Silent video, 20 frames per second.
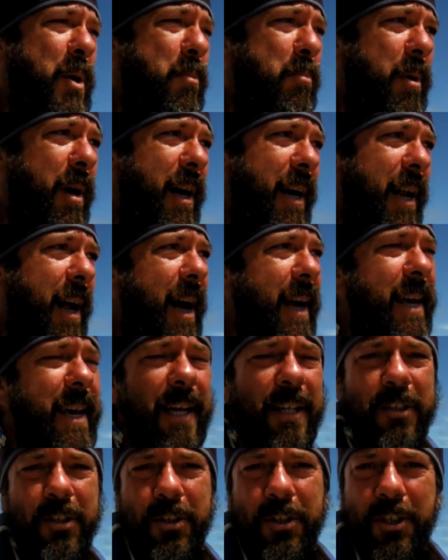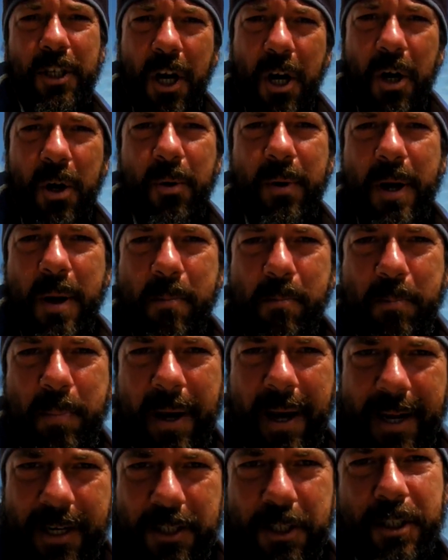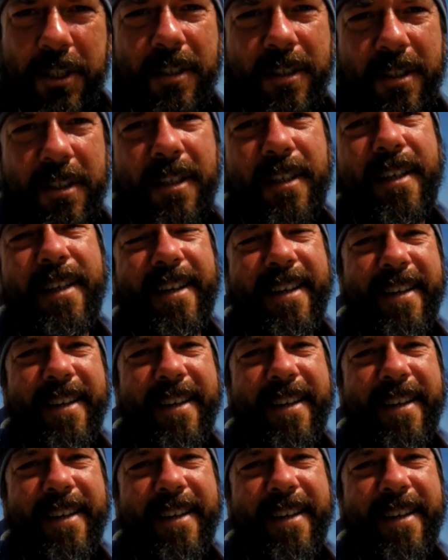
But I get so impatient